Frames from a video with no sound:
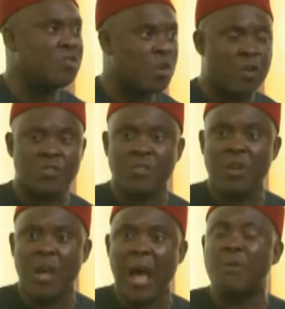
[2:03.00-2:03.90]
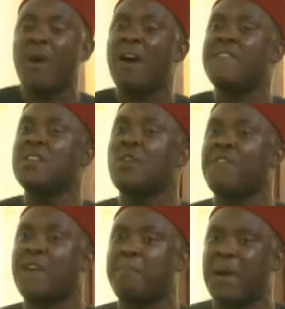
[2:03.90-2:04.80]
Jos, and we have
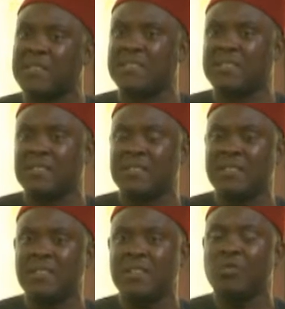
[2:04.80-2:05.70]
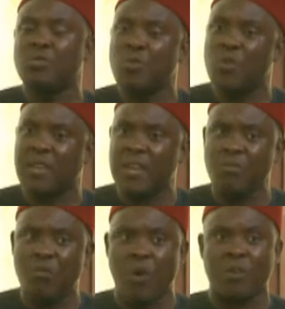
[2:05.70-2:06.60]
enough capacity to look
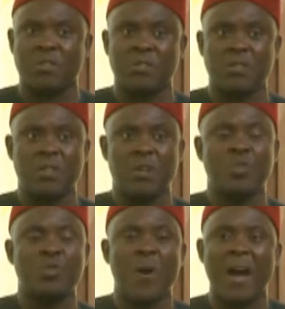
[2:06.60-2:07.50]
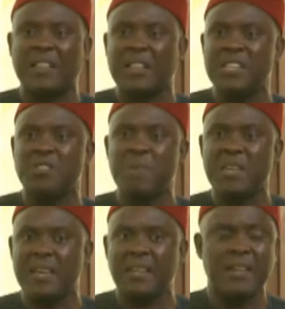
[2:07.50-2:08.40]
inwards to at least
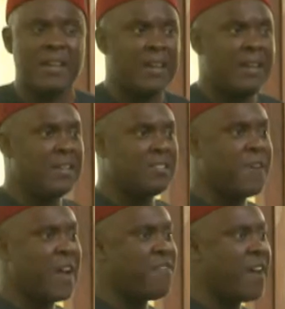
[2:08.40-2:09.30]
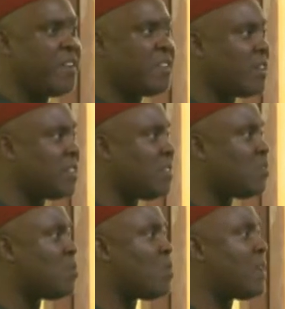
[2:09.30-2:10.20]
begin. It's very, very interesting
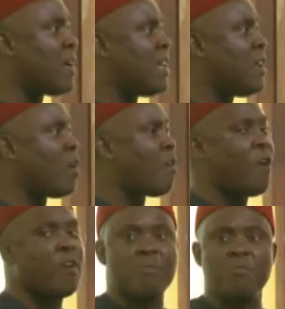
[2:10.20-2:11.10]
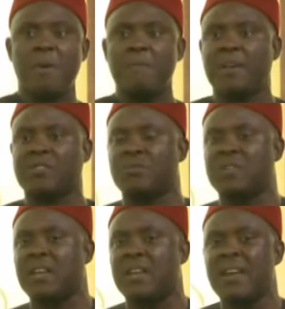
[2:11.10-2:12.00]
to know that a lot of honorable members
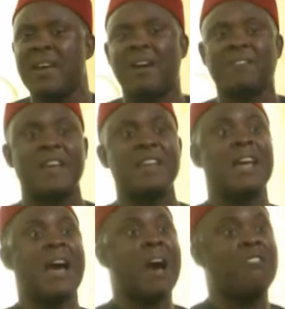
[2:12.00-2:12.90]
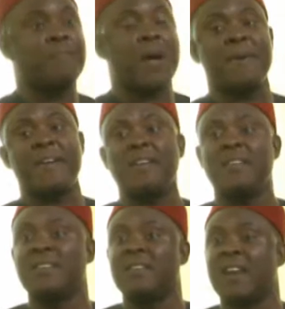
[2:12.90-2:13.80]
today have said they have primary
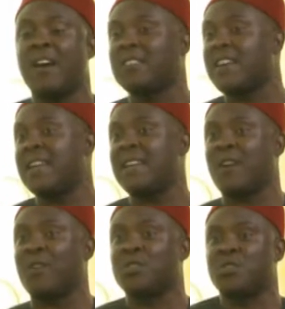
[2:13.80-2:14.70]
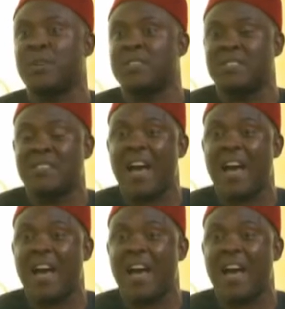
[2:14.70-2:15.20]
health care in their constituencies.